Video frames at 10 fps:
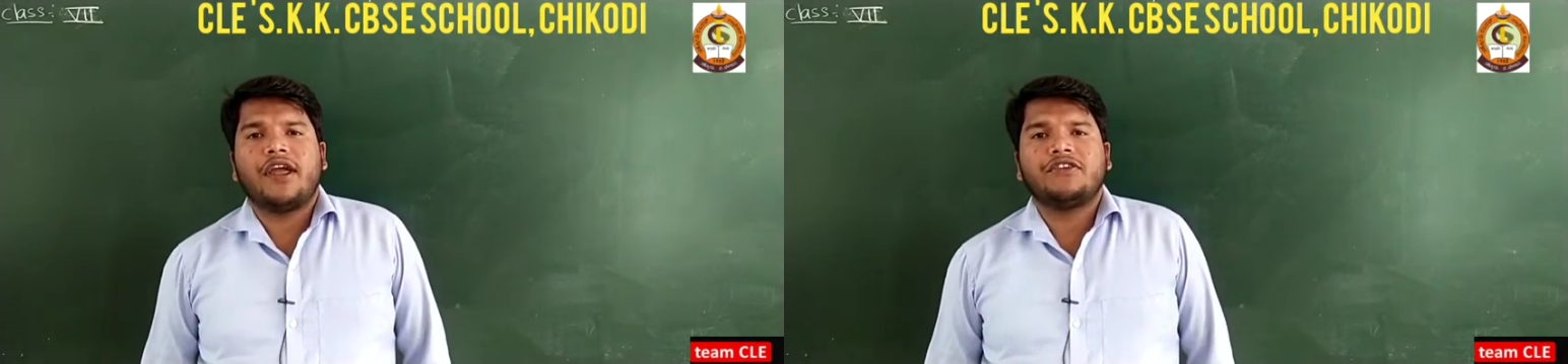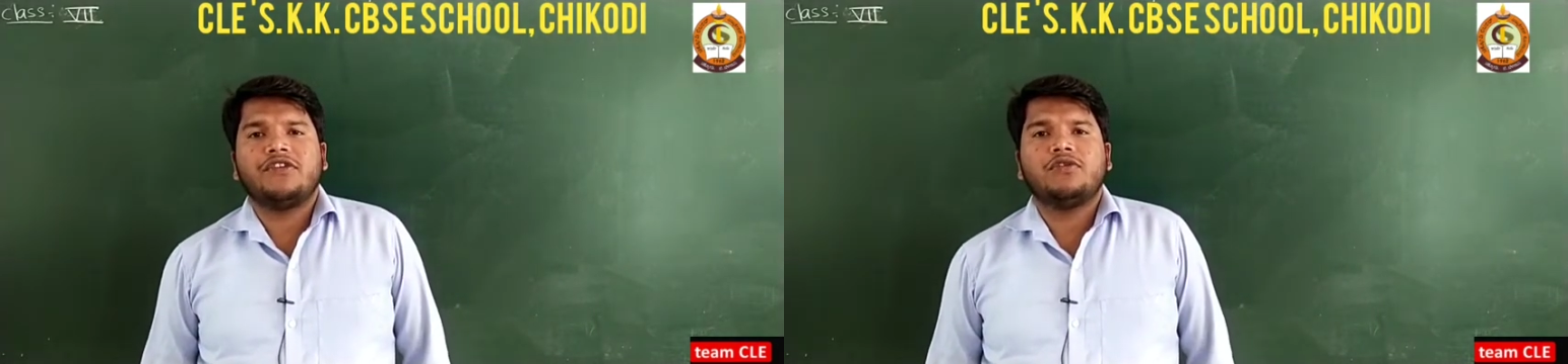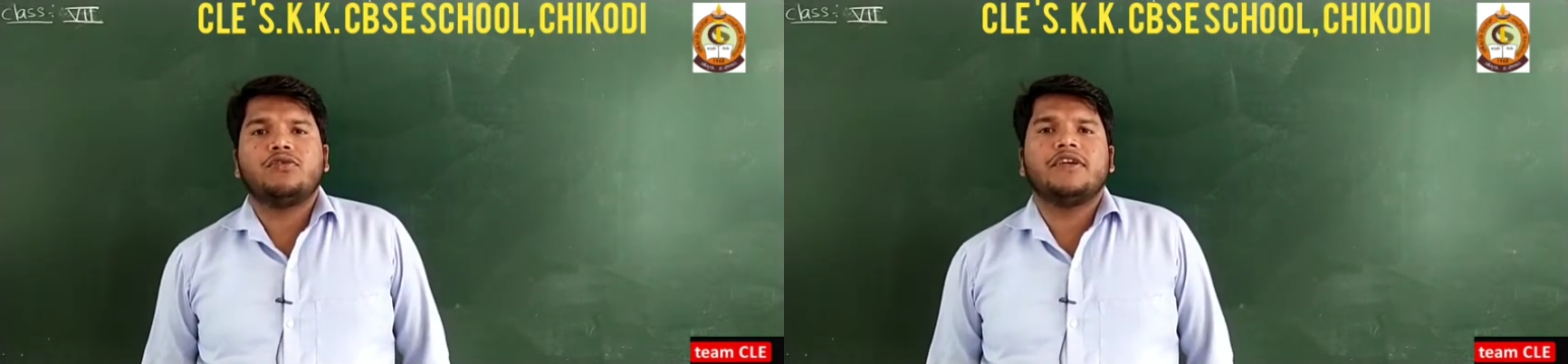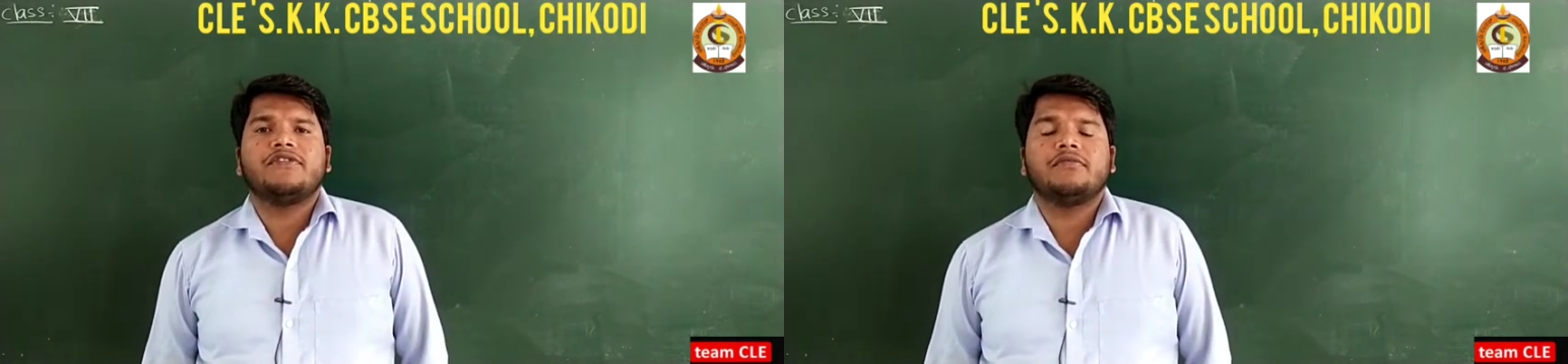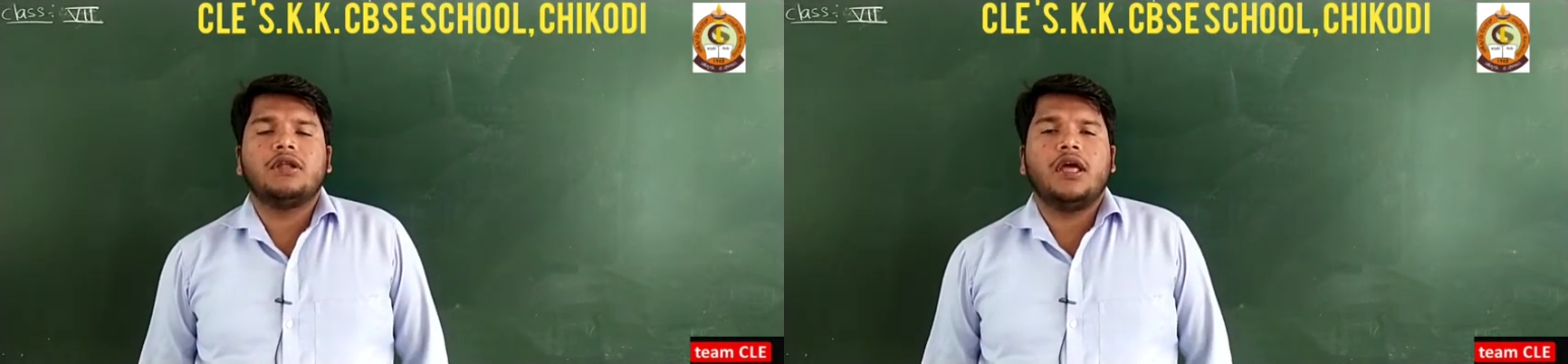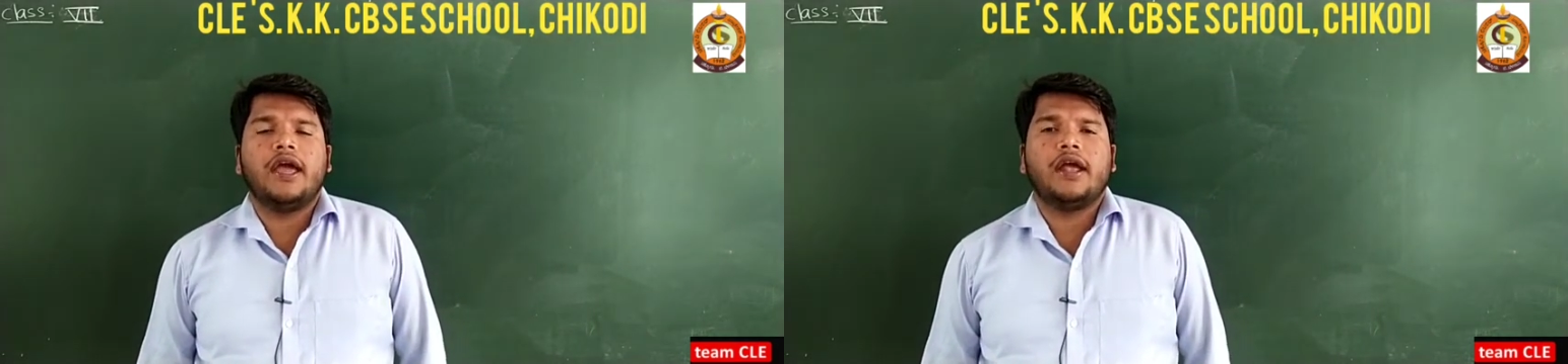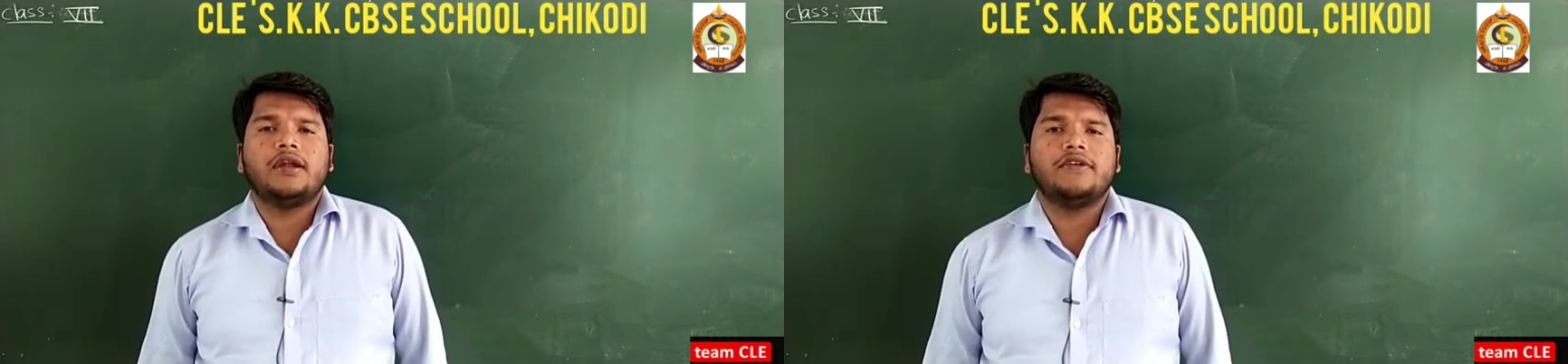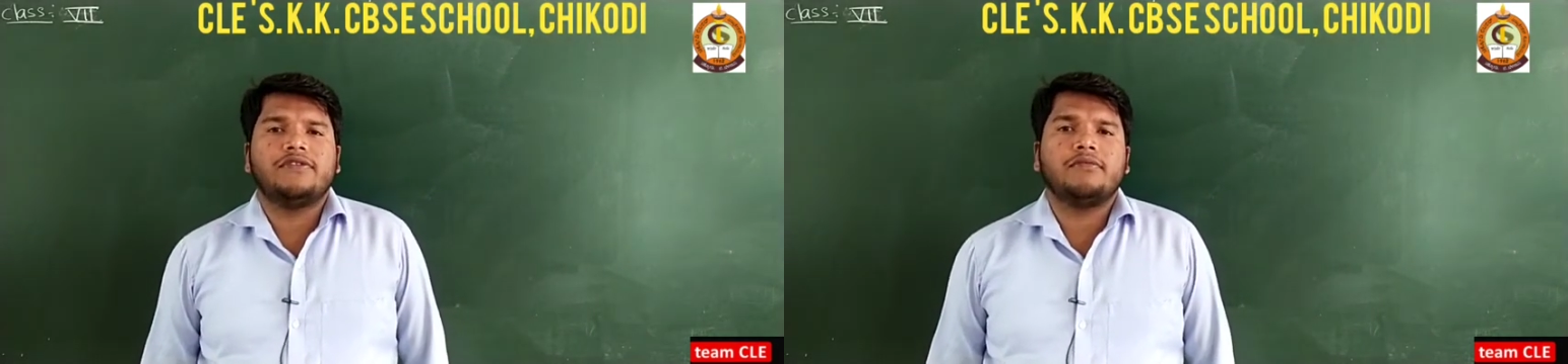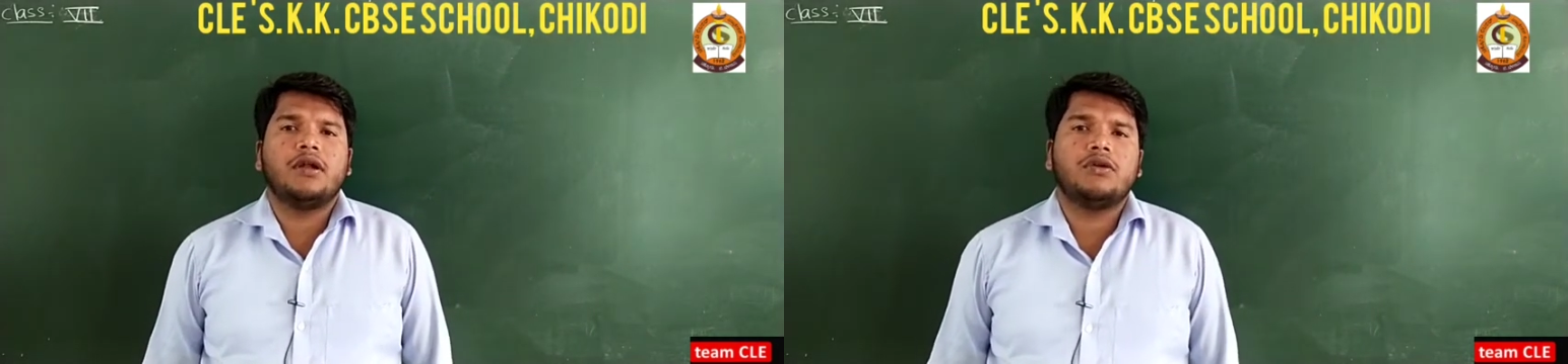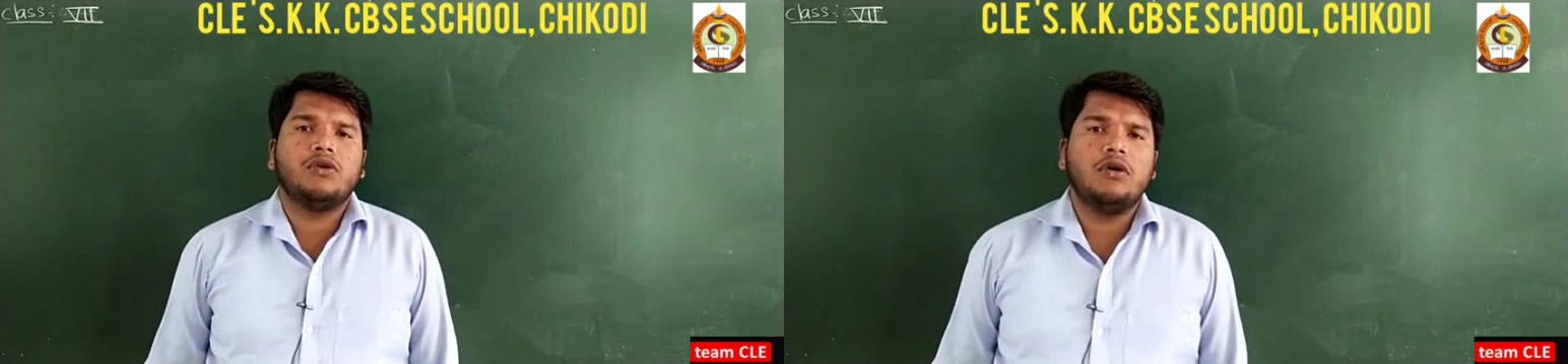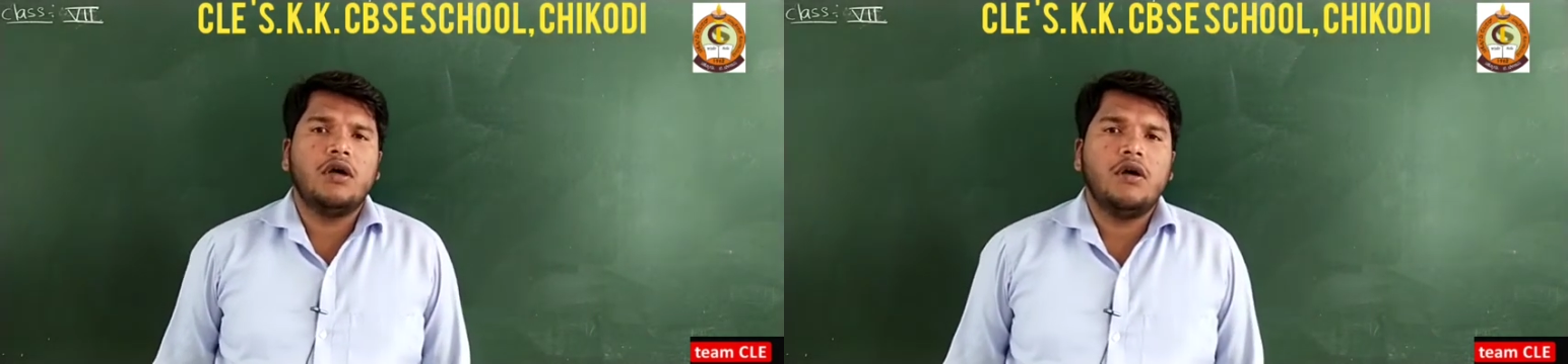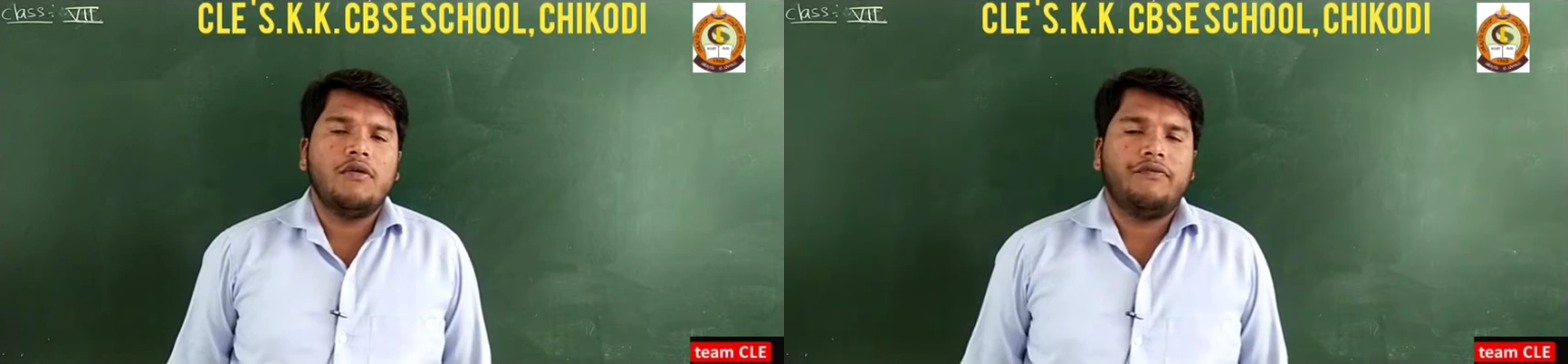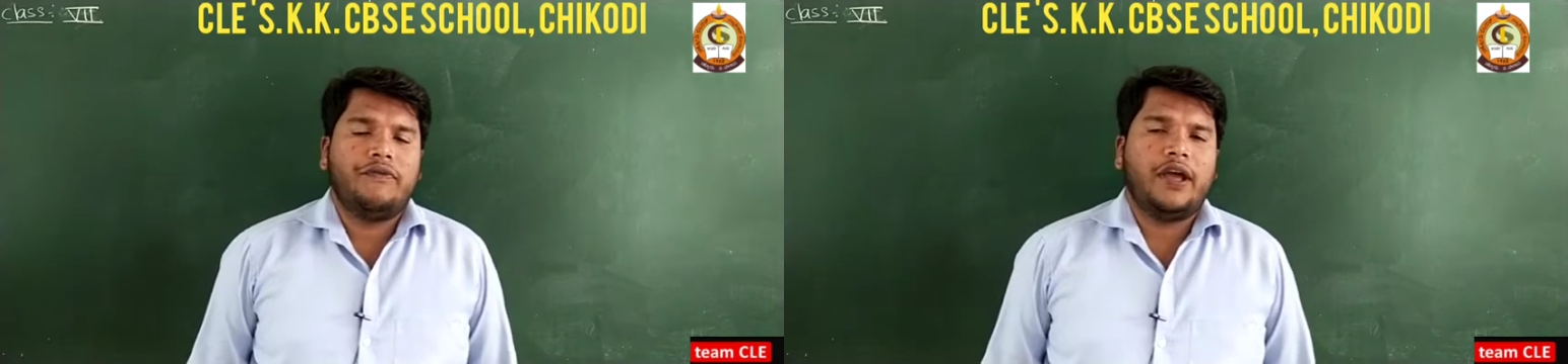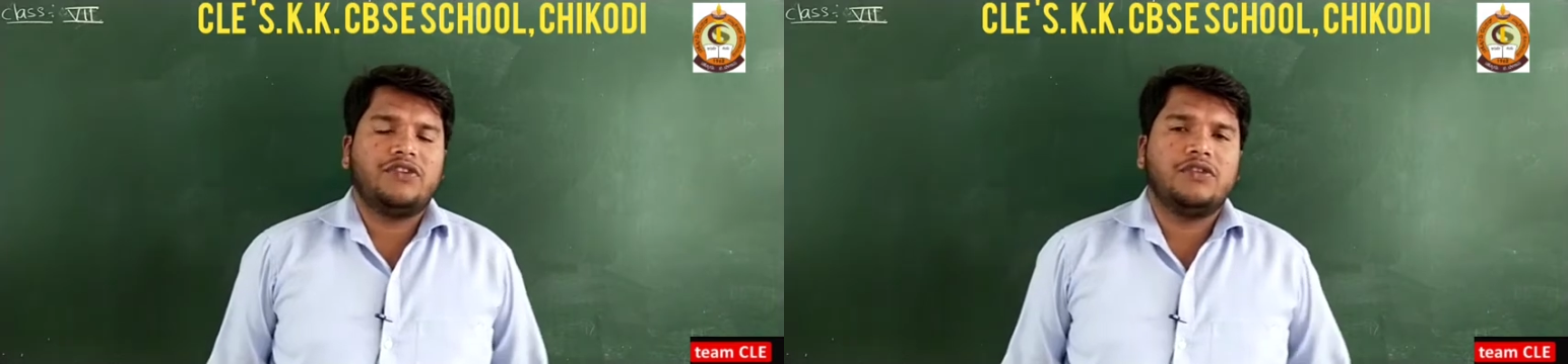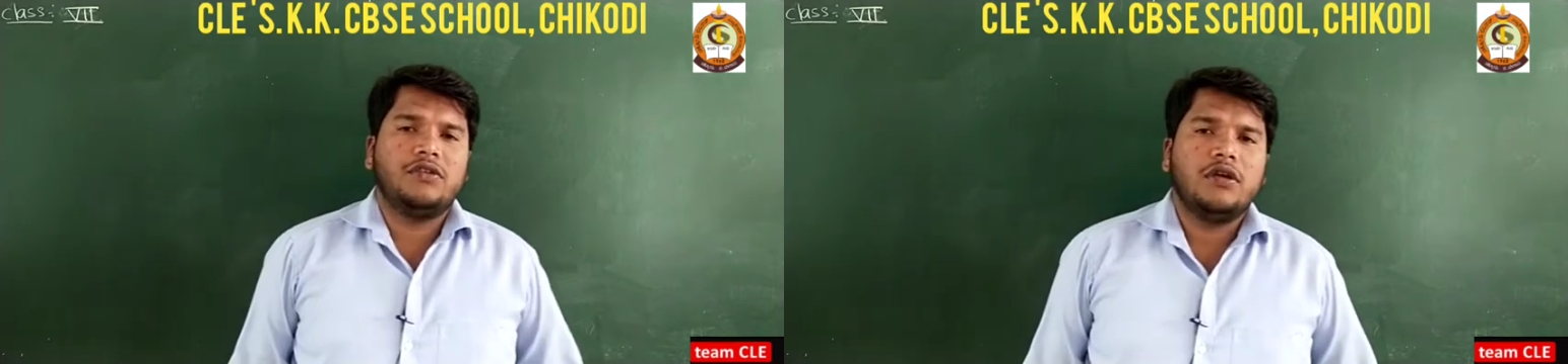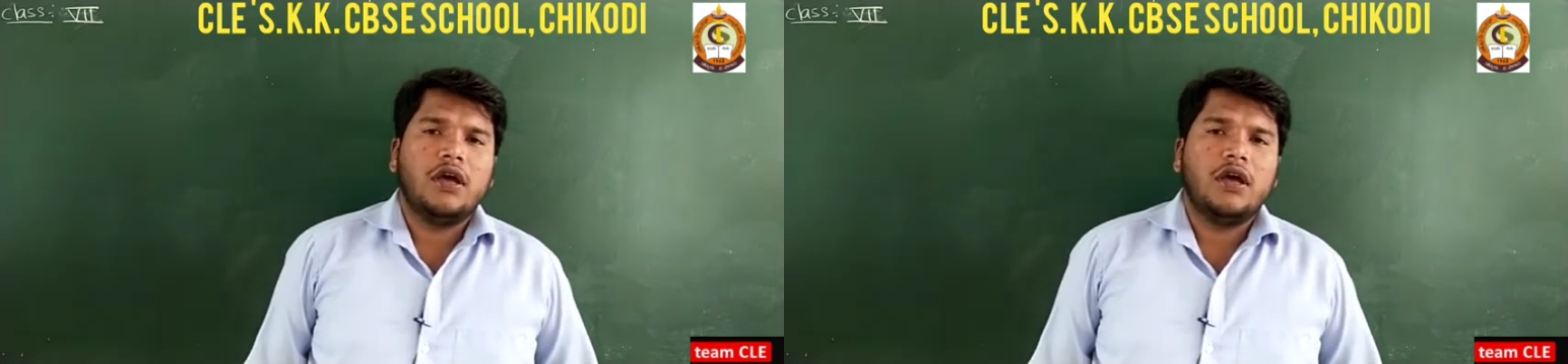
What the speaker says: fraction to decimal and decimal to fraction.